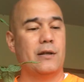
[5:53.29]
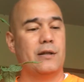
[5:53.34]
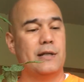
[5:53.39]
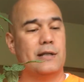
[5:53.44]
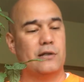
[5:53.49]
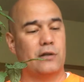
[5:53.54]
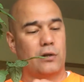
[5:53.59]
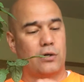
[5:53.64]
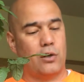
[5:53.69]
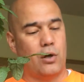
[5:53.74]

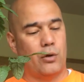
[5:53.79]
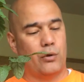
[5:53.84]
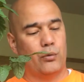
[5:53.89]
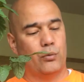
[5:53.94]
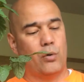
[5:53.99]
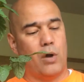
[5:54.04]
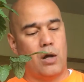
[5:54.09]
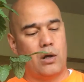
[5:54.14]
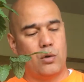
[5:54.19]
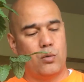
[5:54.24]
These are called
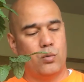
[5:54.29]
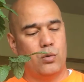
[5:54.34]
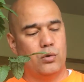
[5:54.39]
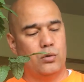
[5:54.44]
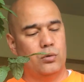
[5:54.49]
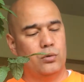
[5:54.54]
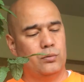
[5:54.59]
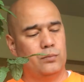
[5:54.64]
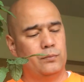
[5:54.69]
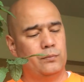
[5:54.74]
rock
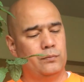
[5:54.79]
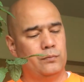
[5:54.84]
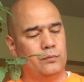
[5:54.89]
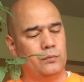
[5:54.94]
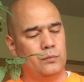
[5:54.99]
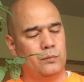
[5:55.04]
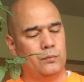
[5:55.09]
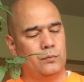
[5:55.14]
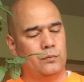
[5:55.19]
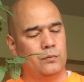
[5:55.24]
wool,
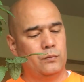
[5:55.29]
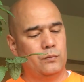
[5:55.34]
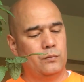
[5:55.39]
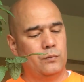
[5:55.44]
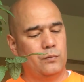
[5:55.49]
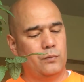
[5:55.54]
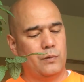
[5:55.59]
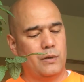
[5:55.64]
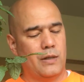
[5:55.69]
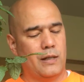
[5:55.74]

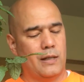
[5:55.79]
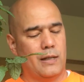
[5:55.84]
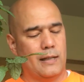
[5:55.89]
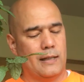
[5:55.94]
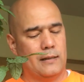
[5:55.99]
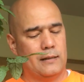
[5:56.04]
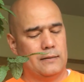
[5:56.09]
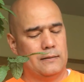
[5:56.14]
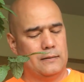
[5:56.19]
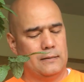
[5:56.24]
and they
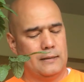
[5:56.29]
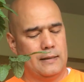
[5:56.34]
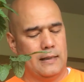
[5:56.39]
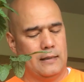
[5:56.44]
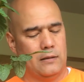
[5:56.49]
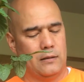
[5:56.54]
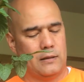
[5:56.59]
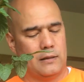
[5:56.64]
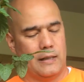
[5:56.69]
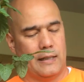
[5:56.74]

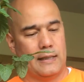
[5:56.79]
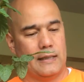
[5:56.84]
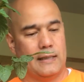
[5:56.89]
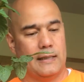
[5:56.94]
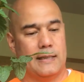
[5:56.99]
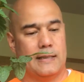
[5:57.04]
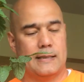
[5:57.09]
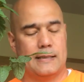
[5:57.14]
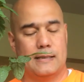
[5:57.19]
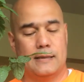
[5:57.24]
look like
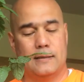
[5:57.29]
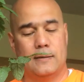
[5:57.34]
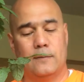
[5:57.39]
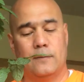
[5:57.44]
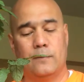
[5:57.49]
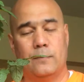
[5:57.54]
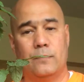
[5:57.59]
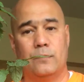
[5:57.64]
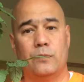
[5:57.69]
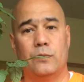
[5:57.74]
this.
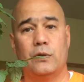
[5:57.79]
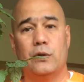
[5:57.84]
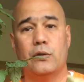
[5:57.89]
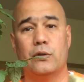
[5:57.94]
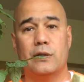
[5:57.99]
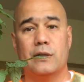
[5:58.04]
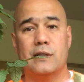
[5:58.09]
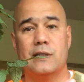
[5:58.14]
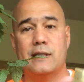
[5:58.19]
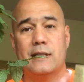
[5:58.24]
You
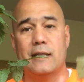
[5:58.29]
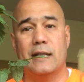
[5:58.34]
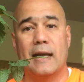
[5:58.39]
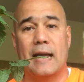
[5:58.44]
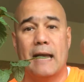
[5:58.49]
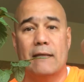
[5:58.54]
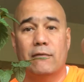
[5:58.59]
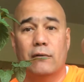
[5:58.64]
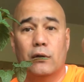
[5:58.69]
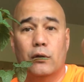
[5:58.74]
can see they
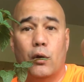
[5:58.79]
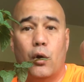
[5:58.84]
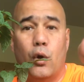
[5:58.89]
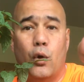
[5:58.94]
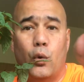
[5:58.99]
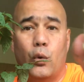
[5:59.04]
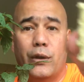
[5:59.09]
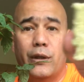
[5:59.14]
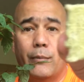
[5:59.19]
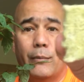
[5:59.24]
have a little
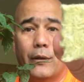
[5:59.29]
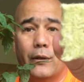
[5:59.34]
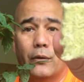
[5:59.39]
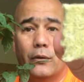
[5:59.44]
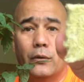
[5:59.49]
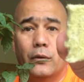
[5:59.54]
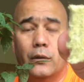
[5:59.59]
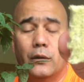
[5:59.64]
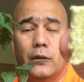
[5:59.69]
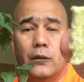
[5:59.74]
hole in the middle.
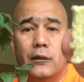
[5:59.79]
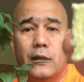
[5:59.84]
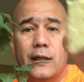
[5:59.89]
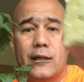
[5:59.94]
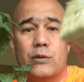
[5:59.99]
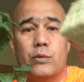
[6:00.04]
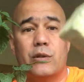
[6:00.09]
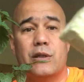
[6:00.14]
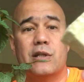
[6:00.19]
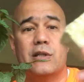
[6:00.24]

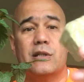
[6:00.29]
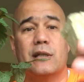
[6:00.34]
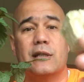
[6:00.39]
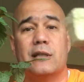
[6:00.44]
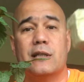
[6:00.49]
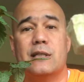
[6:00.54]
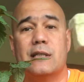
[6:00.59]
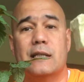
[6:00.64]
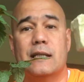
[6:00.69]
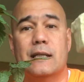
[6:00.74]
That's where you stick
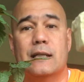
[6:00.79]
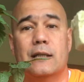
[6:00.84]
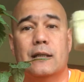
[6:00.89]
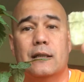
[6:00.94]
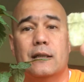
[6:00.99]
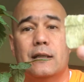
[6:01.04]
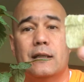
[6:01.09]
the seed.